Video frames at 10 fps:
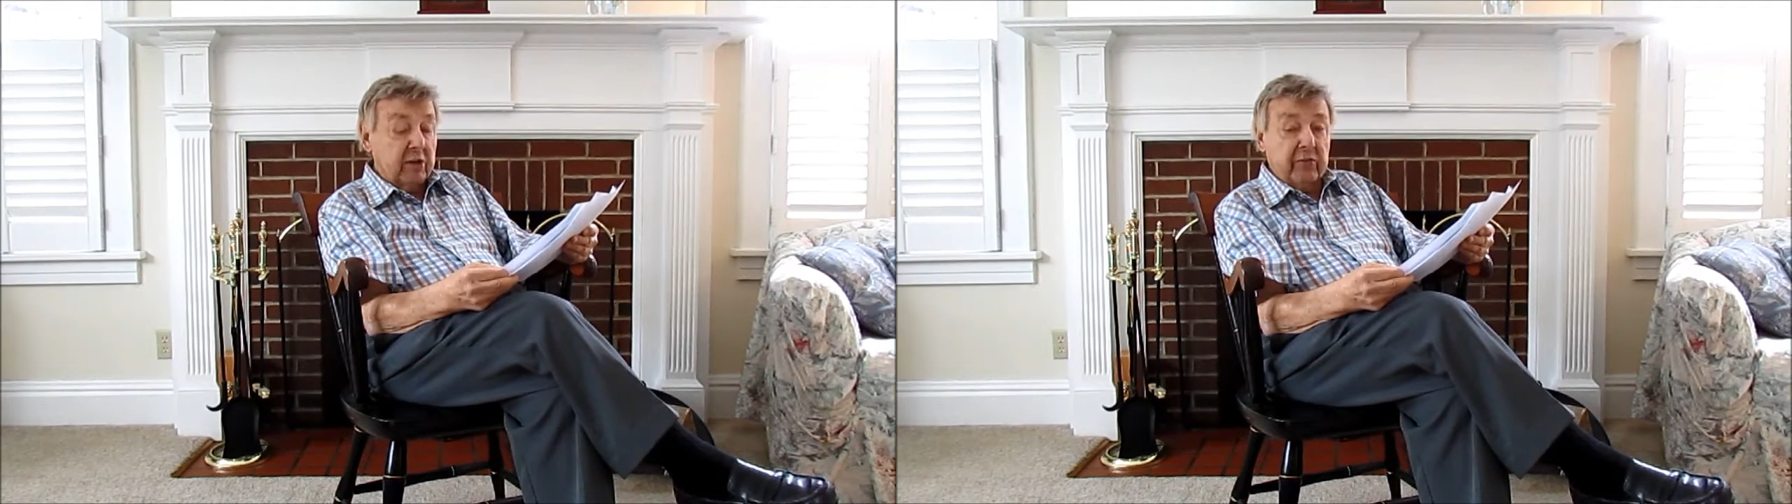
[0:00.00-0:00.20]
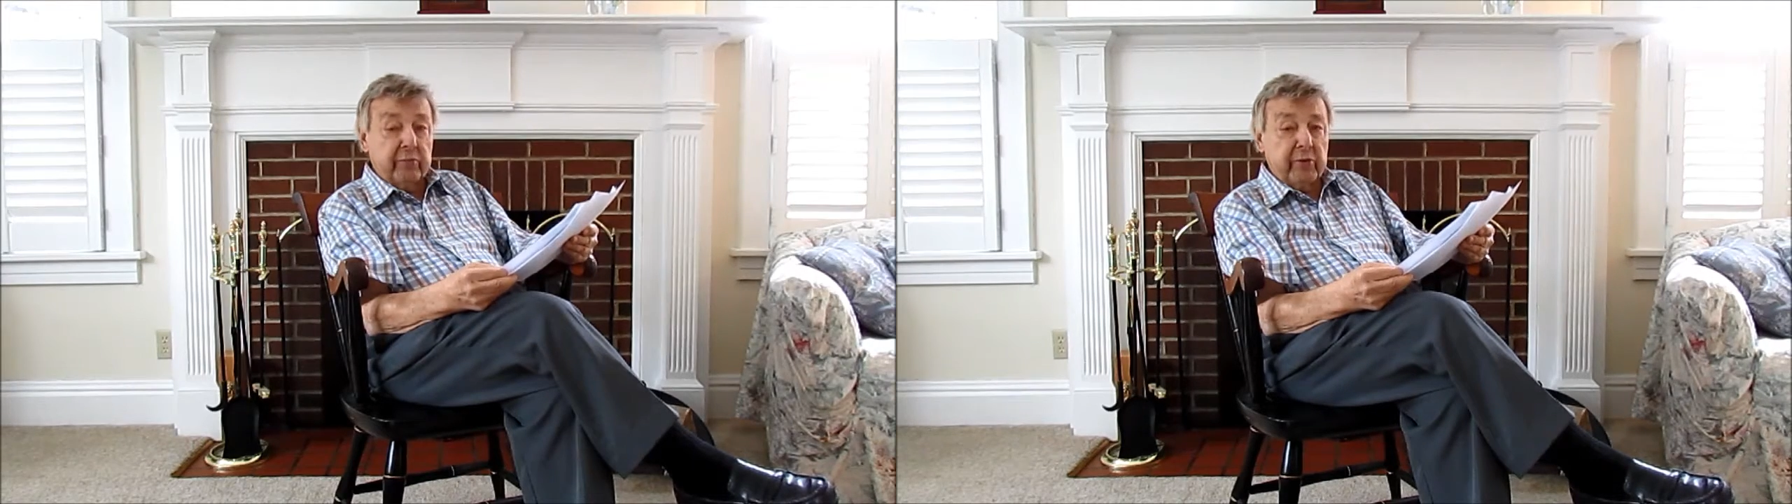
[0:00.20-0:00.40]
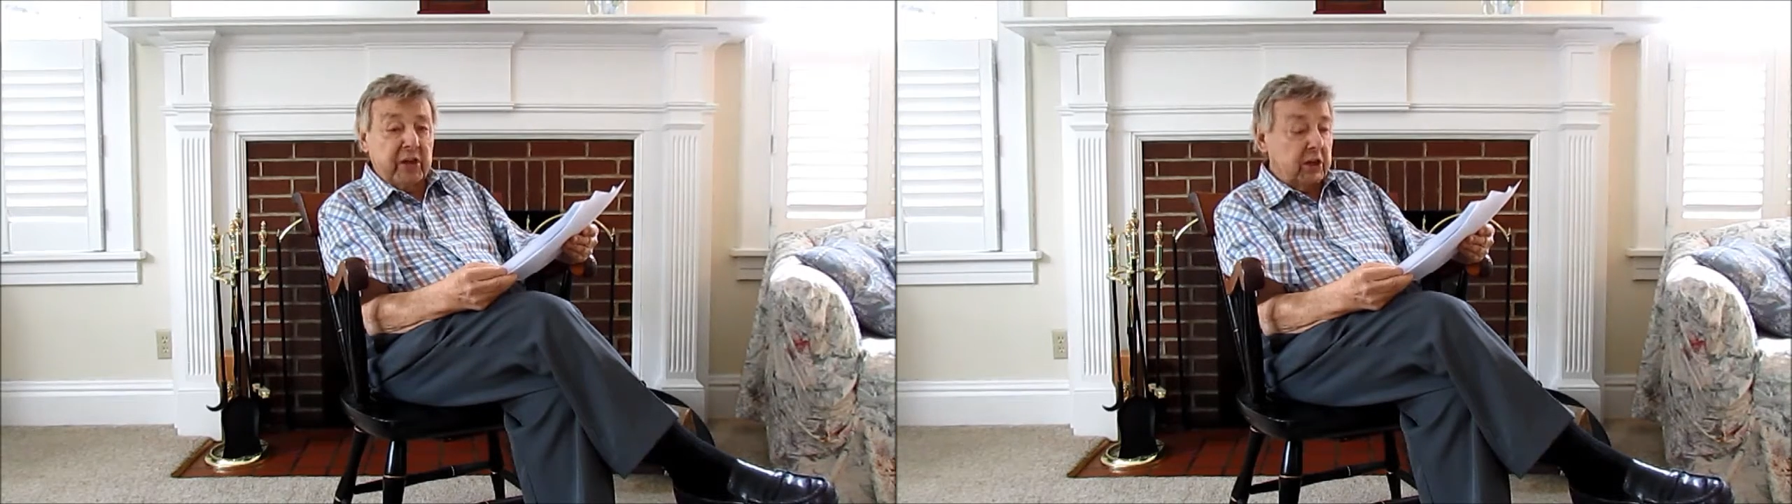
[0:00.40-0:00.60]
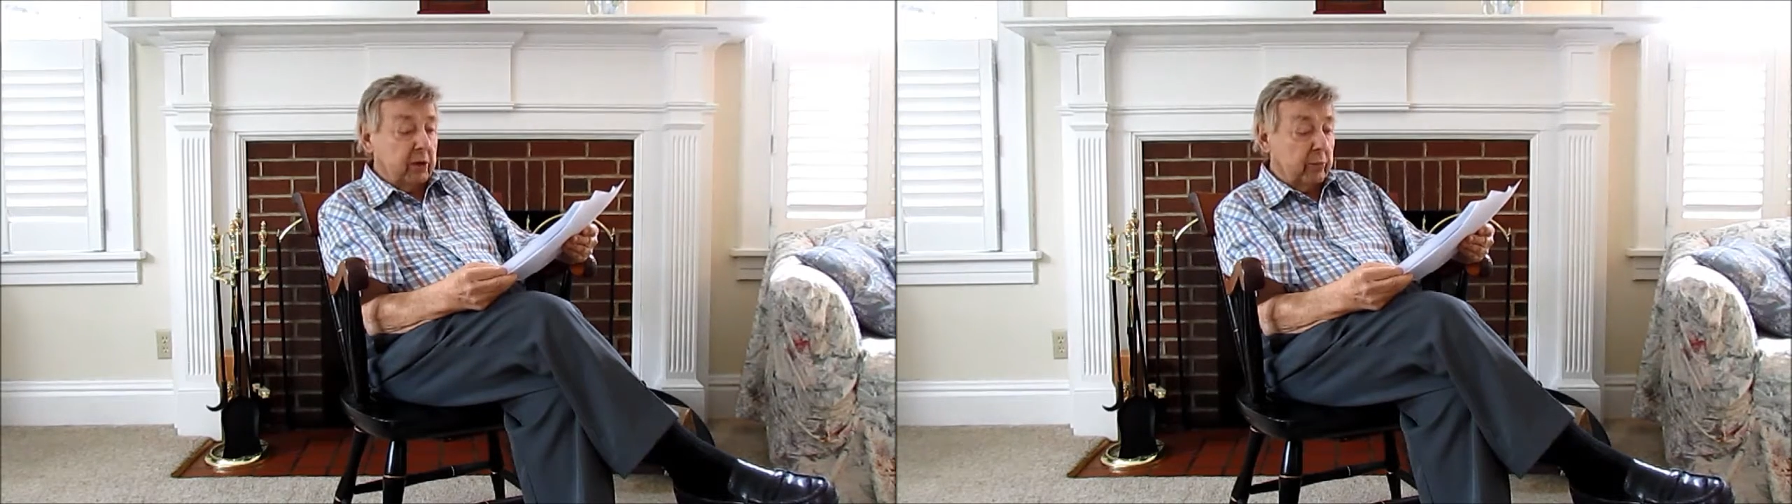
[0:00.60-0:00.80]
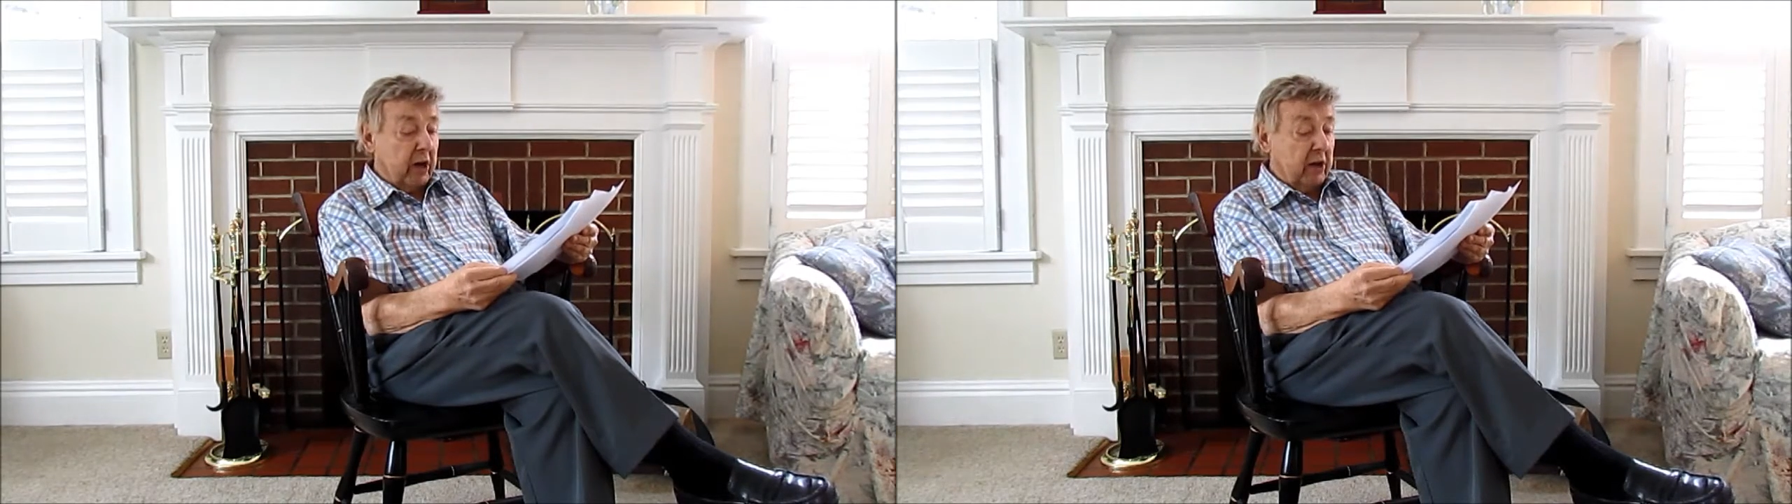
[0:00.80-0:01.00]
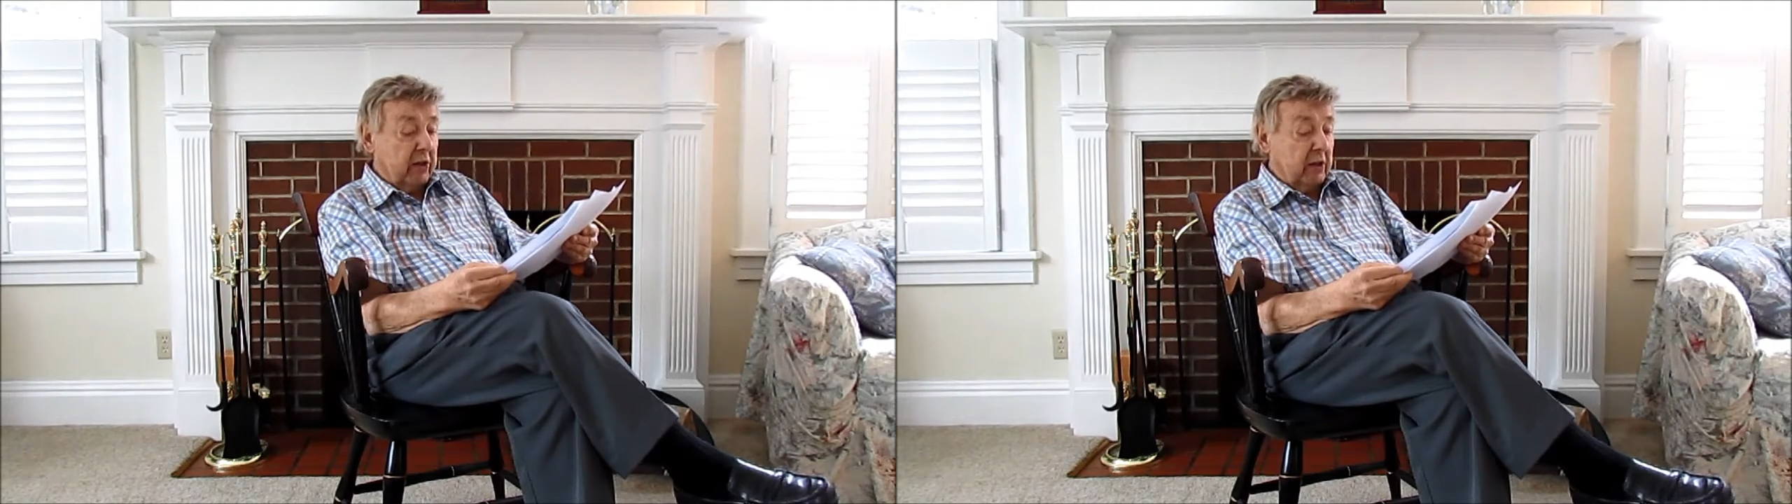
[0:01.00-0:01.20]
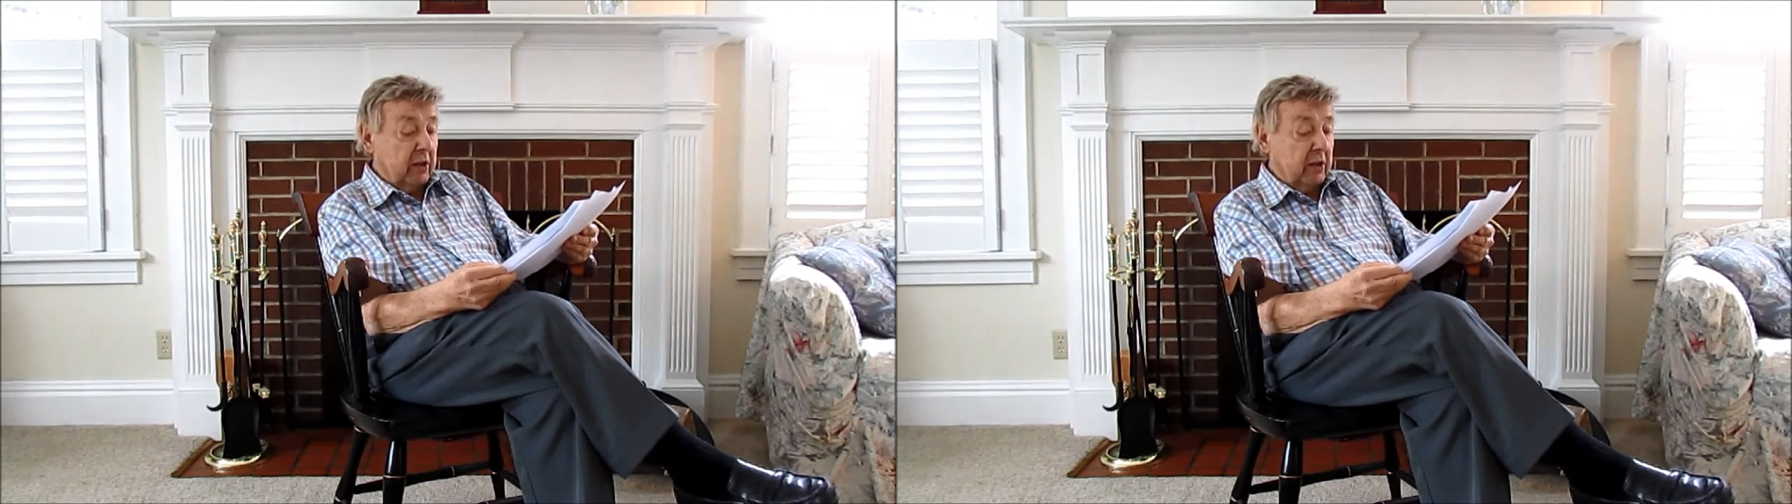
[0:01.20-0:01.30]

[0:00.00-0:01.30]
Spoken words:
of medium height,